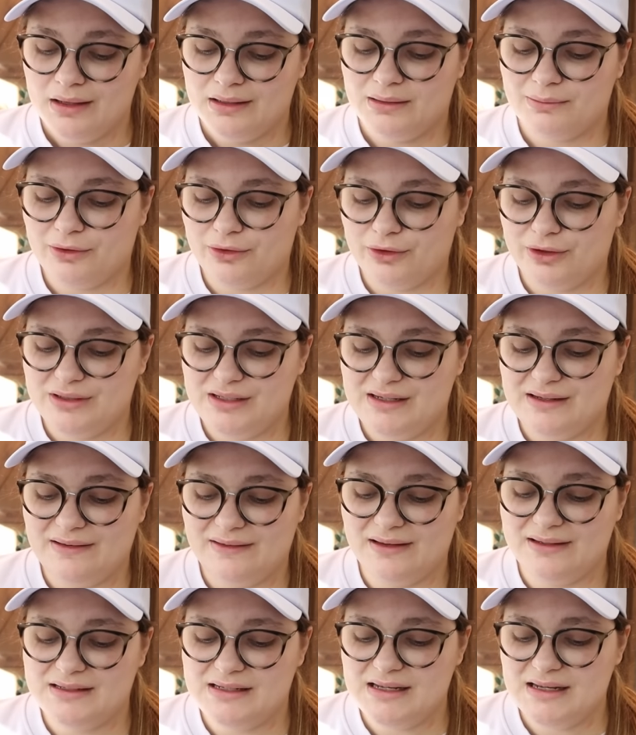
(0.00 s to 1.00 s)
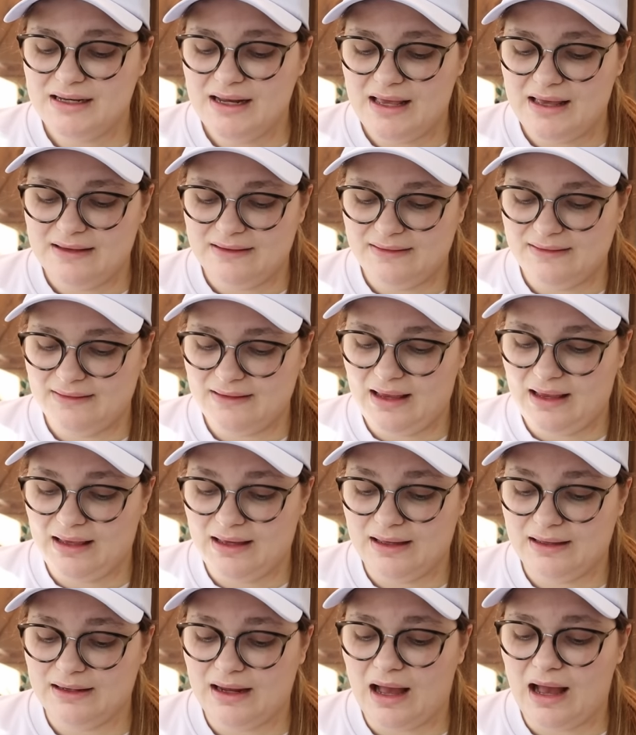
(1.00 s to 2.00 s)
Number 13 is Adidas.
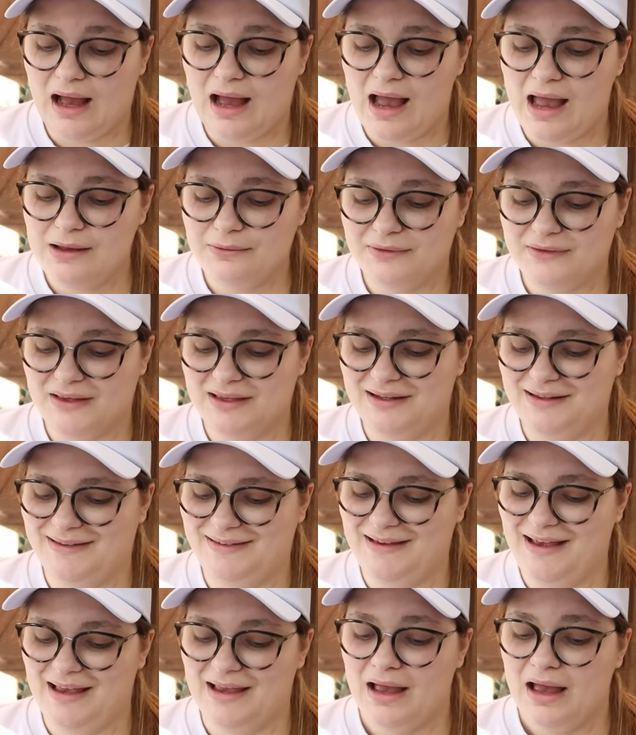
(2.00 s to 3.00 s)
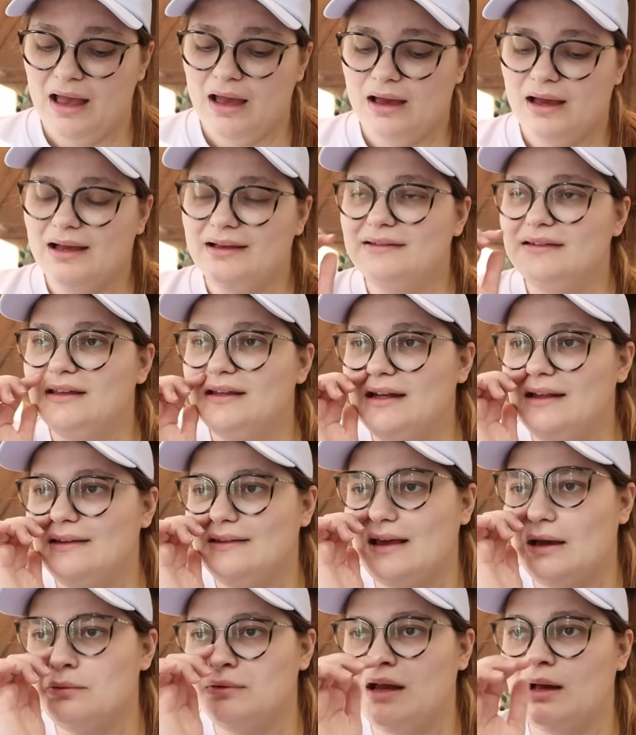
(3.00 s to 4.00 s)
And I was gonna say, Adidas,
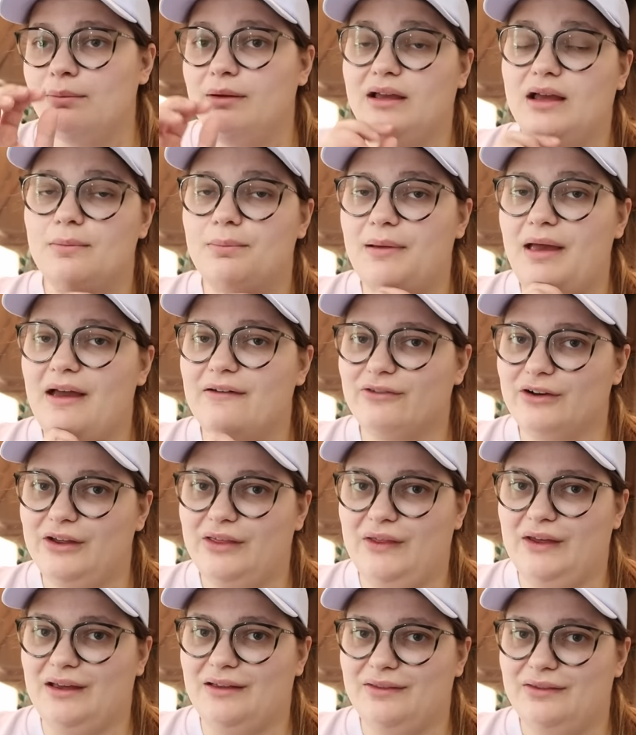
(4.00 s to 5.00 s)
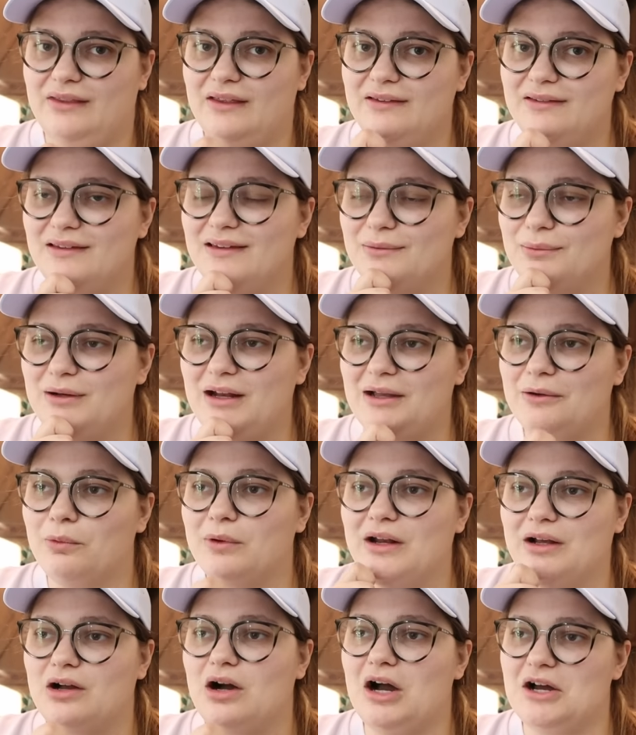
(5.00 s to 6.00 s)
I would not pick up everything. This is what I
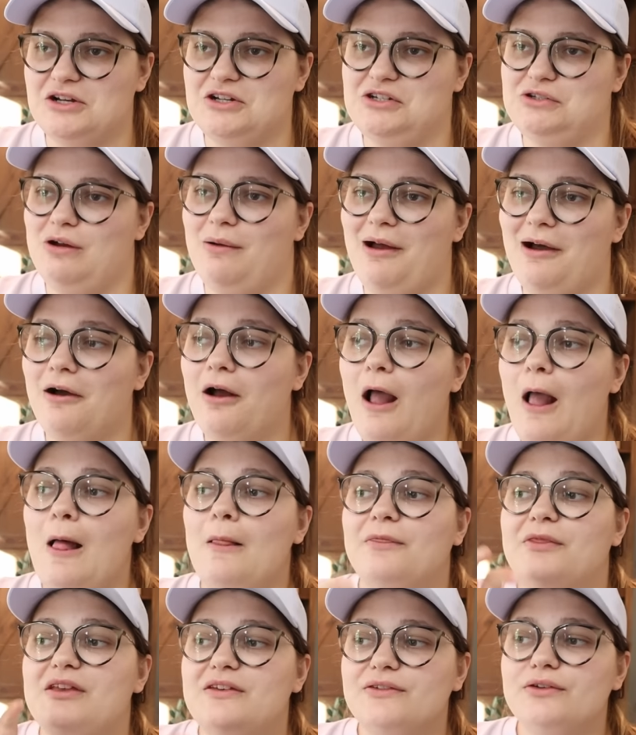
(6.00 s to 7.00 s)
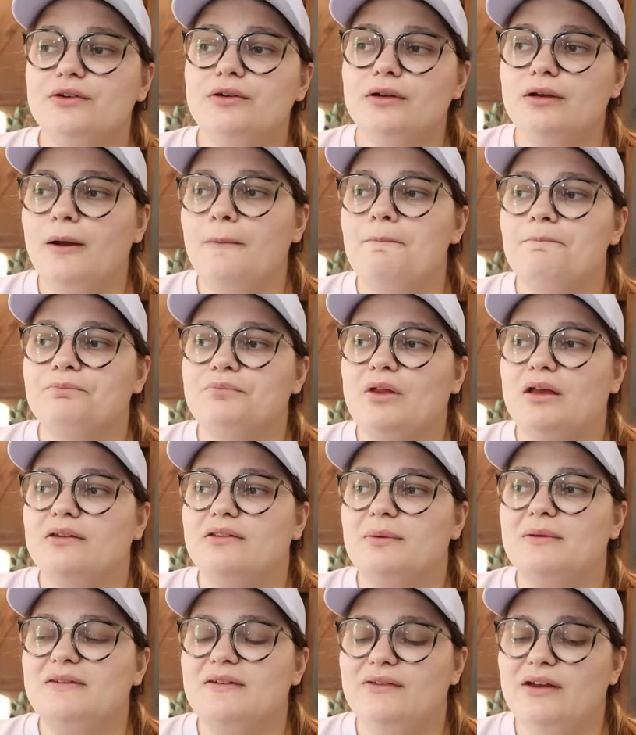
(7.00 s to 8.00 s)
wanna caution you about. These are
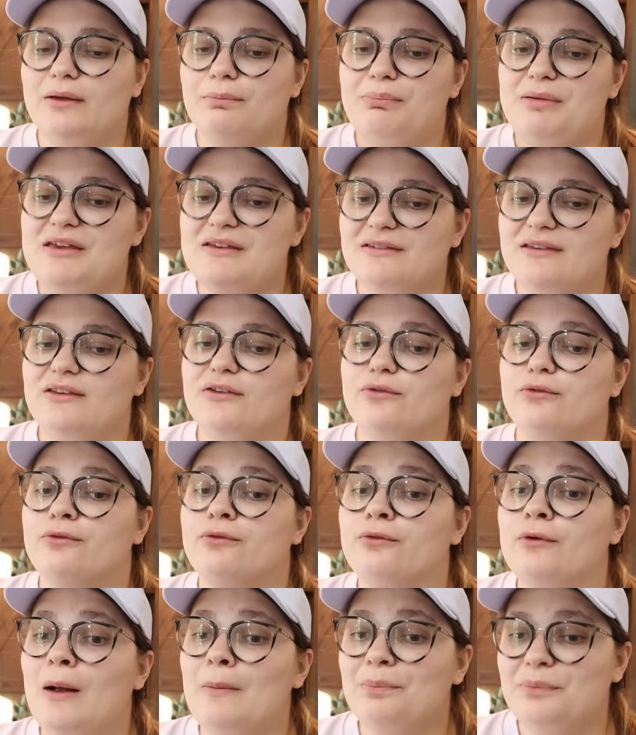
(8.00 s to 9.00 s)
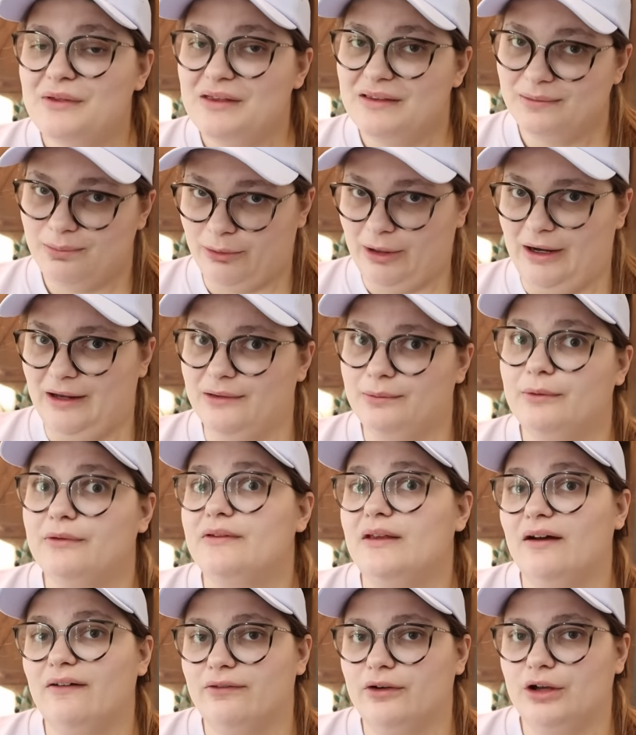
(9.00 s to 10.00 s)
specific pieces from these brands will
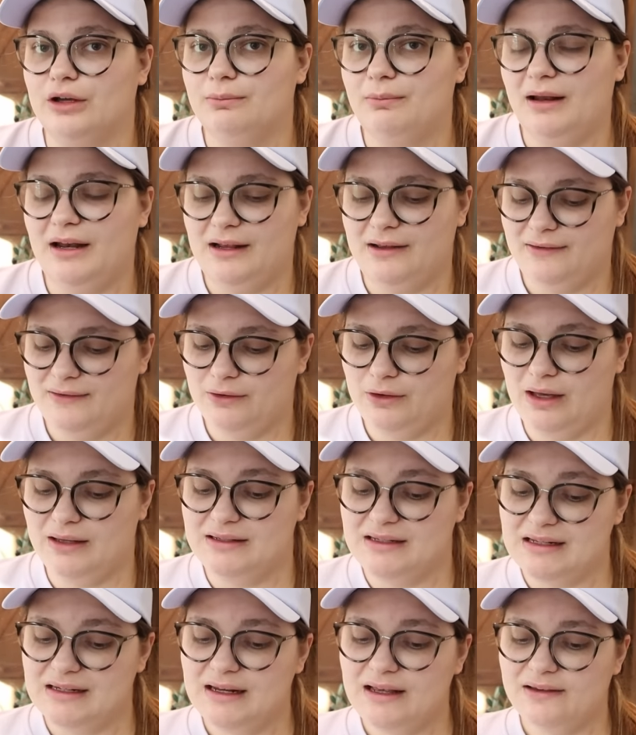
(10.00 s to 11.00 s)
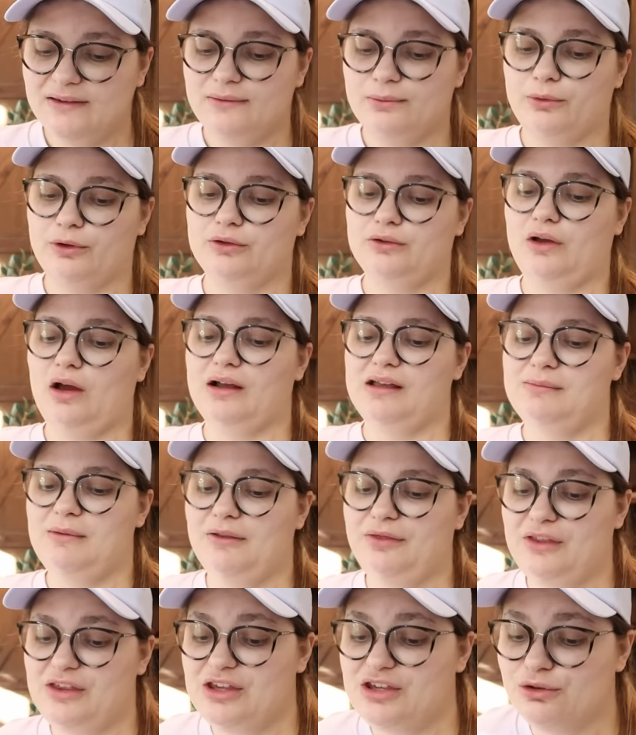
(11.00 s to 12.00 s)
sell for good money. So Adidas, we're talking
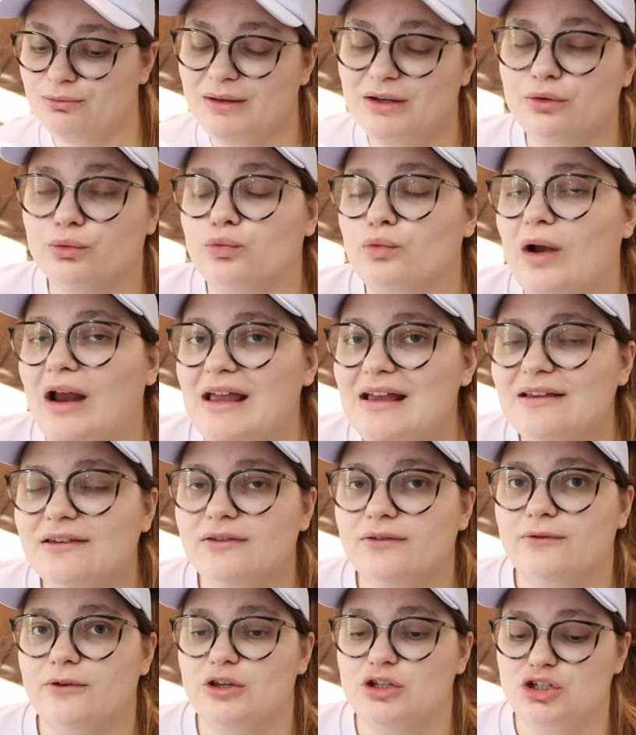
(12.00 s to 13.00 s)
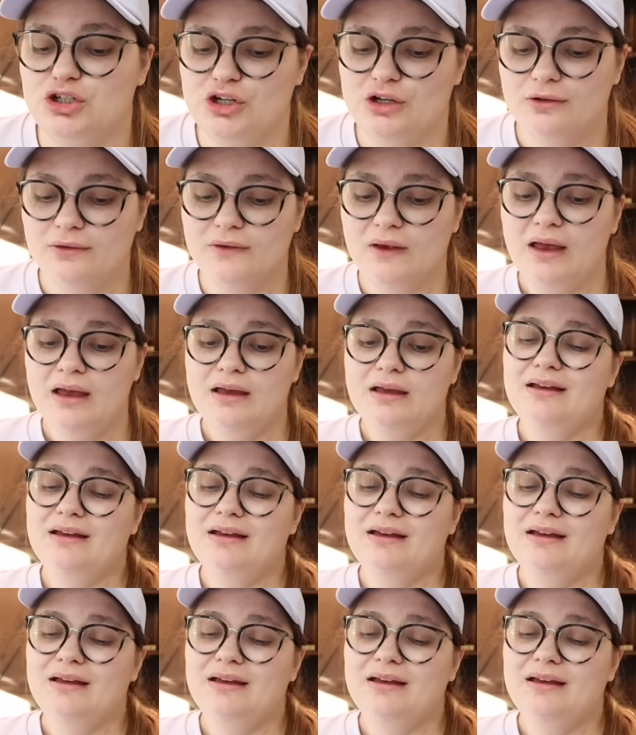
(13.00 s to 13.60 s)
about the human race for the shoes.